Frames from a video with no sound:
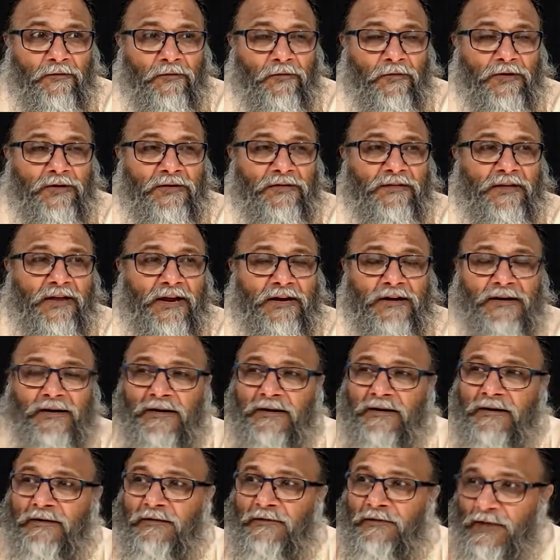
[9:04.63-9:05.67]
What is that?
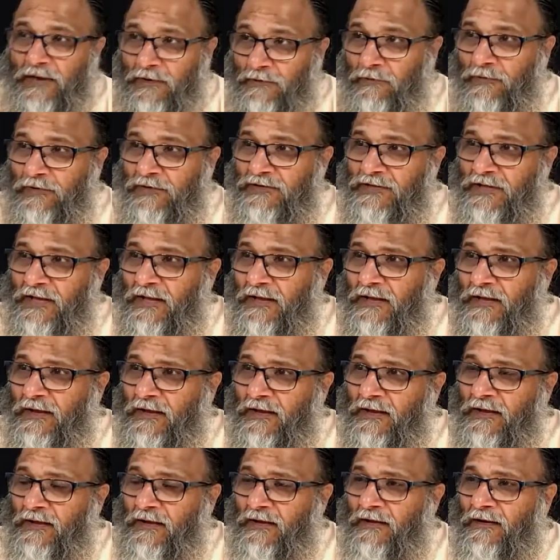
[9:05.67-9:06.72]
That was the
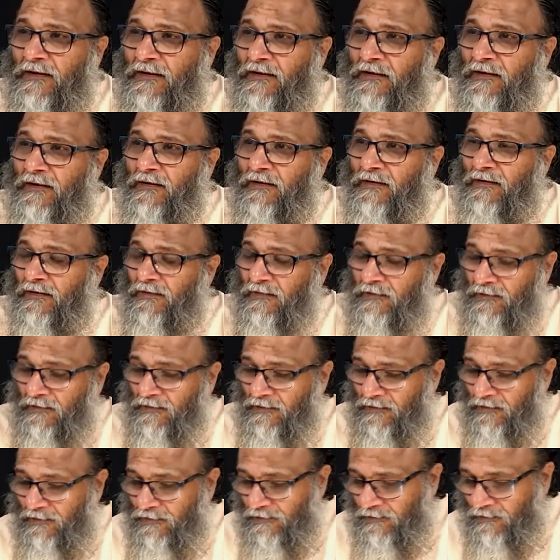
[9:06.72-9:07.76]

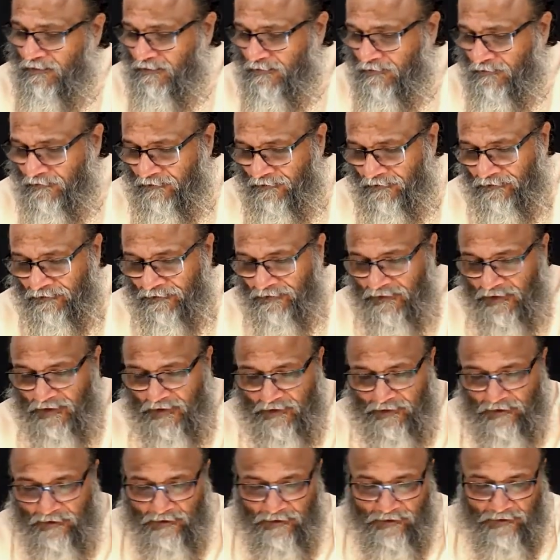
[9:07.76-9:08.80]
uh,
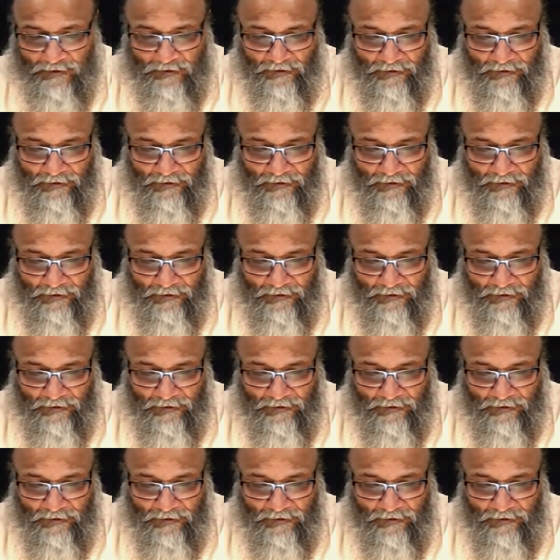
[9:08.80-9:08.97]
uh,